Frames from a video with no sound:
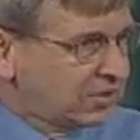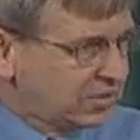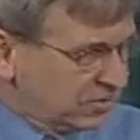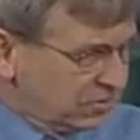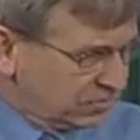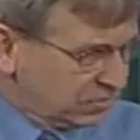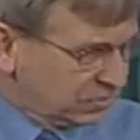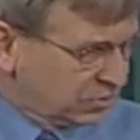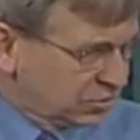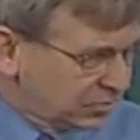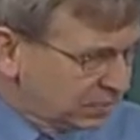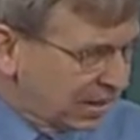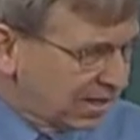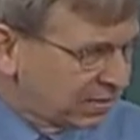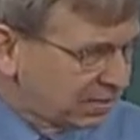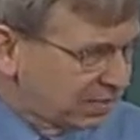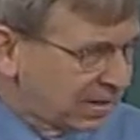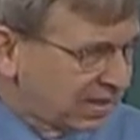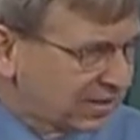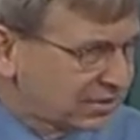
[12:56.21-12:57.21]
to learn
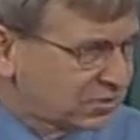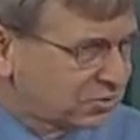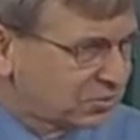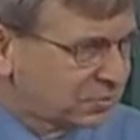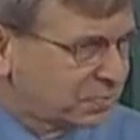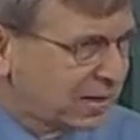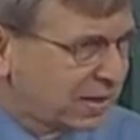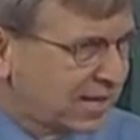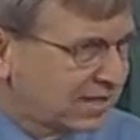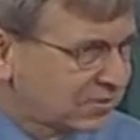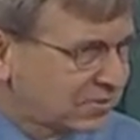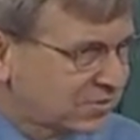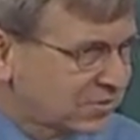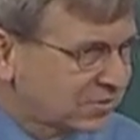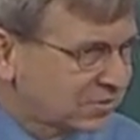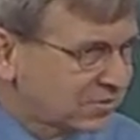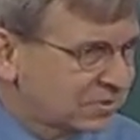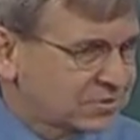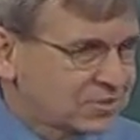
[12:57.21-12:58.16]
mathematics to pass this